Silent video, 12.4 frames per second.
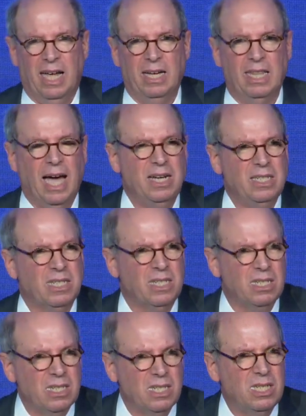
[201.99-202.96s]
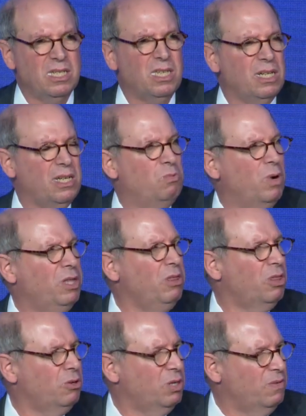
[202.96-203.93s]
And that is consistently
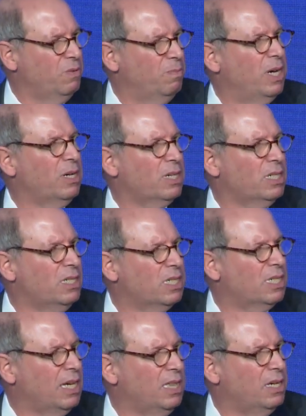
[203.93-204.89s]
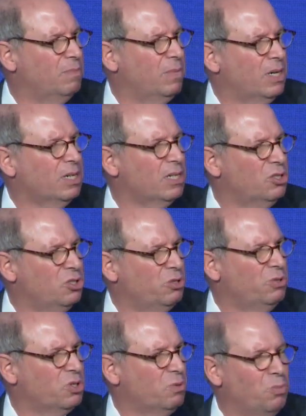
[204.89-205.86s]
one-third of Americans say that American
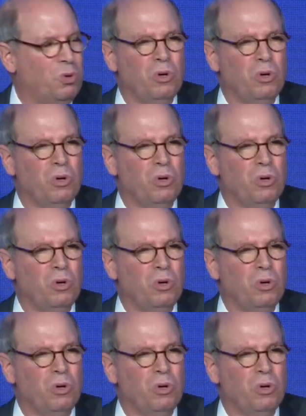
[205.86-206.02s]
Jews are